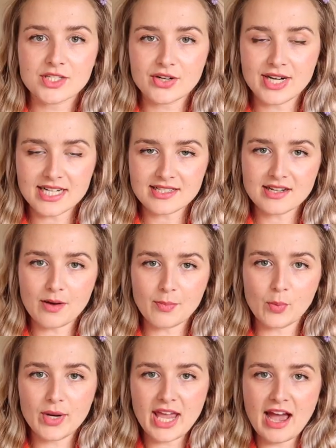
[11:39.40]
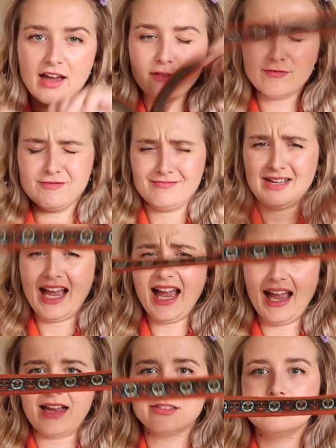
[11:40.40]
So next up we have,
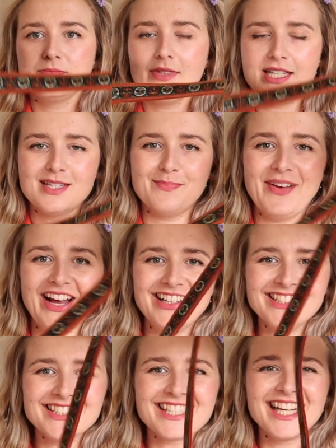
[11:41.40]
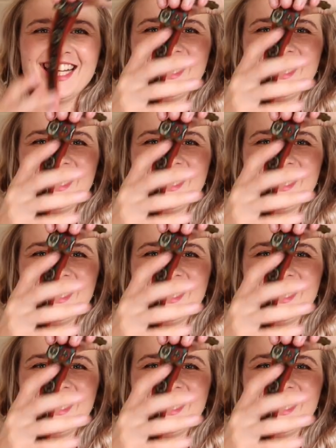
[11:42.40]
this belt,